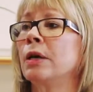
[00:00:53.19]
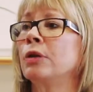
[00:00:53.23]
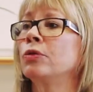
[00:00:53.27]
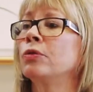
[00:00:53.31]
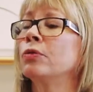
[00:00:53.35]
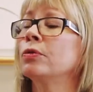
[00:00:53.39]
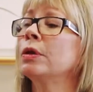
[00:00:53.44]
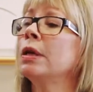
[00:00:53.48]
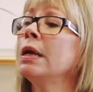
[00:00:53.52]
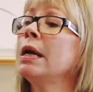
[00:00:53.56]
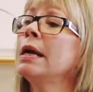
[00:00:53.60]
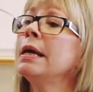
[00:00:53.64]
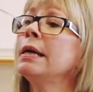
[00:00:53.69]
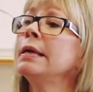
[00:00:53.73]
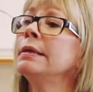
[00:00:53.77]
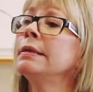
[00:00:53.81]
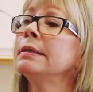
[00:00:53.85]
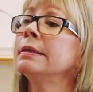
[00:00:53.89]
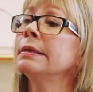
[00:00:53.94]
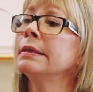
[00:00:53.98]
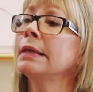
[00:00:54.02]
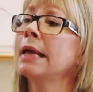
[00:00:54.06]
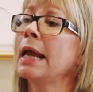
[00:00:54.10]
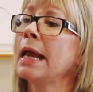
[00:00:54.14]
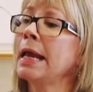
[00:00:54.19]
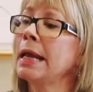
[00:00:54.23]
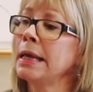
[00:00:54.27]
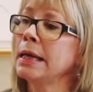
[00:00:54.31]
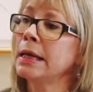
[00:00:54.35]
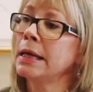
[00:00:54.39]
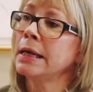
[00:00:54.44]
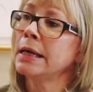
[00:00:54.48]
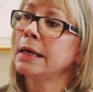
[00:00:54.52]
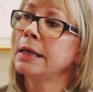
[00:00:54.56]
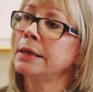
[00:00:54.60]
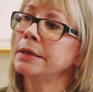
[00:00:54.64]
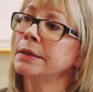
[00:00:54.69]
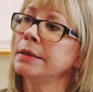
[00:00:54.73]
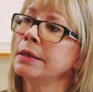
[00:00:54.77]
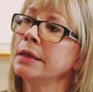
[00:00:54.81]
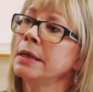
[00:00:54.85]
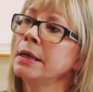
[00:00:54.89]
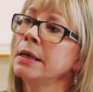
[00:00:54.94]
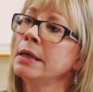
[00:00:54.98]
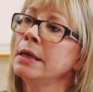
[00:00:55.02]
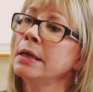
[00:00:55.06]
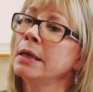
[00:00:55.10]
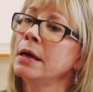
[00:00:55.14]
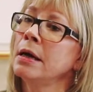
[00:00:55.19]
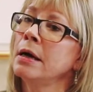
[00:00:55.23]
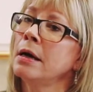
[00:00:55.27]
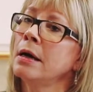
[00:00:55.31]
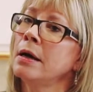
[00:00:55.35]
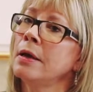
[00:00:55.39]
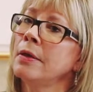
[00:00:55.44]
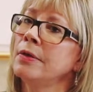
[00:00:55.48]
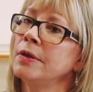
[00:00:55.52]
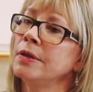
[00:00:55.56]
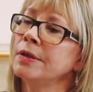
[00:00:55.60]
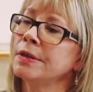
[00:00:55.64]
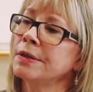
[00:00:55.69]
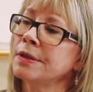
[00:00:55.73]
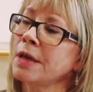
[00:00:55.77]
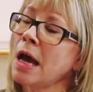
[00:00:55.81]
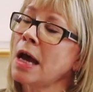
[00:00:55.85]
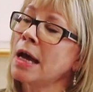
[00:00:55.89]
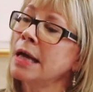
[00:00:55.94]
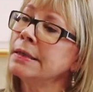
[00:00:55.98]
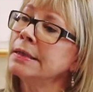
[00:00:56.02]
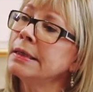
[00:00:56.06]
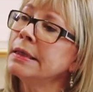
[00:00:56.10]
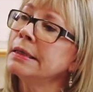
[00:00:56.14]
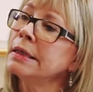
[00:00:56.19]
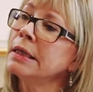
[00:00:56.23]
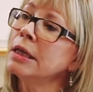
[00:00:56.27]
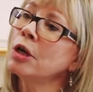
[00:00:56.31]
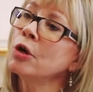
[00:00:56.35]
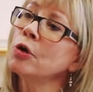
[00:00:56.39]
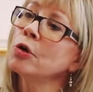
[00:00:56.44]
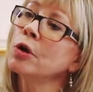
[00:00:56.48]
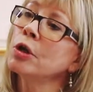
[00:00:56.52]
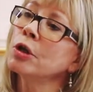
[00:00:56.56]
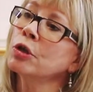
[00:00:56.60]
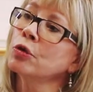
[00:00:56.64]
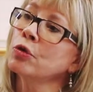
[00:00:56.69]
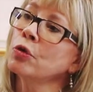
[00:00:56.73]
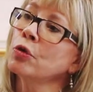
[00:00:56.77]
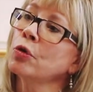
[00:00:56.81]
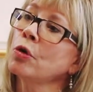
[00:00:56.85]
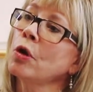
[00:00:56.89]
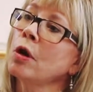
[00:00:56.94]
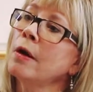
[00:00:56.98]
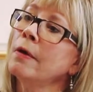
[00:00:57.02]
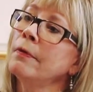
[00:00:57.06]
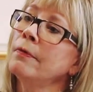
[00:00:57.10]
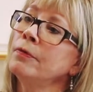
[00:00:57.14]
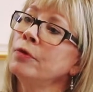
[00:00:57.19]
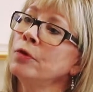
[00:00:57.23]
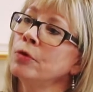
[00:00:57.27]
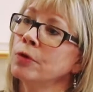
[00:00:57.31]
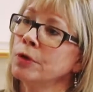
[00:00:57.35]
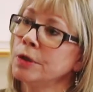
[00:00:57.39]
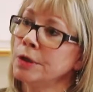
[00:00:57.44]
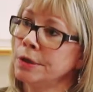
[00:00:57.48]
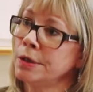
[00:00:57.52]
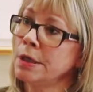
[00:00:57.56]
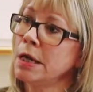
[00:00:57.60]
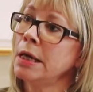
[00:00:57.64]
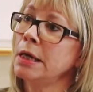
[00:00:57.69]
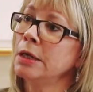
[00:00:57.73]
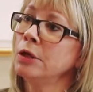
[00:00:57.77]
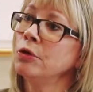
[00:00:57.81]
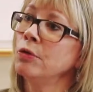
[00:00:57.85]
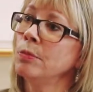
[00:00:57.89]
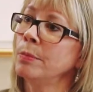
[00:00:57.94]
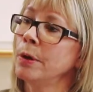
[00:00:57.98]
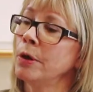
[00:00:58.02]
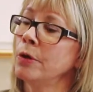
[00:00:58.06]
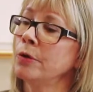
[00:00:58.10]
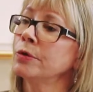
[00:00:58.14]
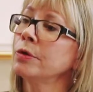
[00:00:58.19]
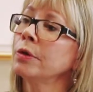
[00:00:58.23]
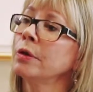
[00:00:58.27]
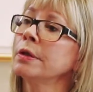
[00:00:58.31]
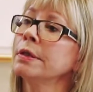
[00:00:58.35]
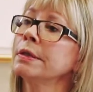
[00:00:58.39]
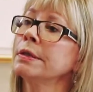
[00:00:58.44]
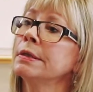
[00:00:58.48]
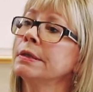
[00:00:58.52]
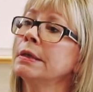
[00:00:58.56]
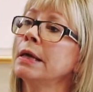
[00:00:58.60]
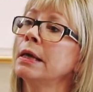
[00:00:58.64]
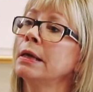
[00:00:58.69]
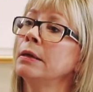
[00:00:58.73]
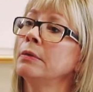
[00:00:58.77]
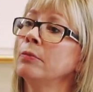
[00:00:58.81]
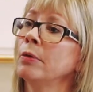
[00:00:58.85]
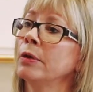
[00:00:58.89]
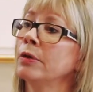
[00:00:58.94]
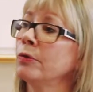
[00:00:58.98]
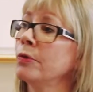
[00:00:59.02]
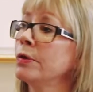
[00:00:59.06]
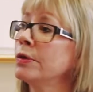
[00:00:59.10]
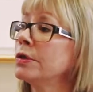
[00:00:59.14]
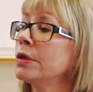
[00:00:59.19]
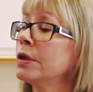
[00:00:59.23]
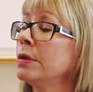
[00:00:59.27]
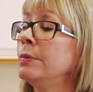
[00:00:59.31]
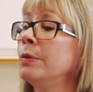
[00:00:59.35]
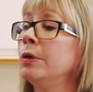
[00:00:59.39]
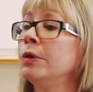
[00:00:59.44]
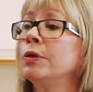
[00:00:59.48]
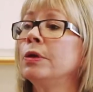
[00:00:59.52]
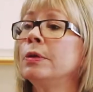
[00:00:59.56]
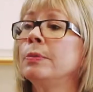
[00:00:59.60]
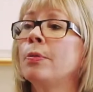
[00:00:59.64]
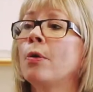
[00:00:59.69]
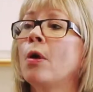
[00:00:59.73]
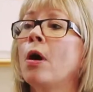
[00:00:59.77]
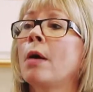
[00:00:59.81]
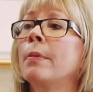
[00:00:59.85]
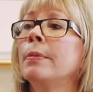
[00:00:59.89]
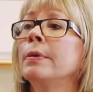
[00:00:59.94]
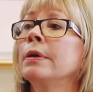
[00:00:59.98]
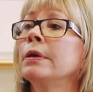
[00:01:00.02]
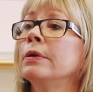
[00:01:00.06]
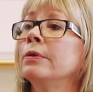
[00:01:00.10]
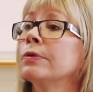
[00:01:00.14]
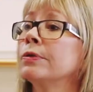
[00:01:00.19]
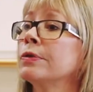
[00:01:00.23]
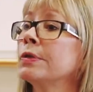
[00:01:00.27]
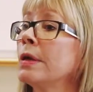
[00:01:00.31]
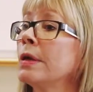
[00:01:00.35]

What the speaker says: about your case and the size and character of your estate, your marital estate, whether it's community property or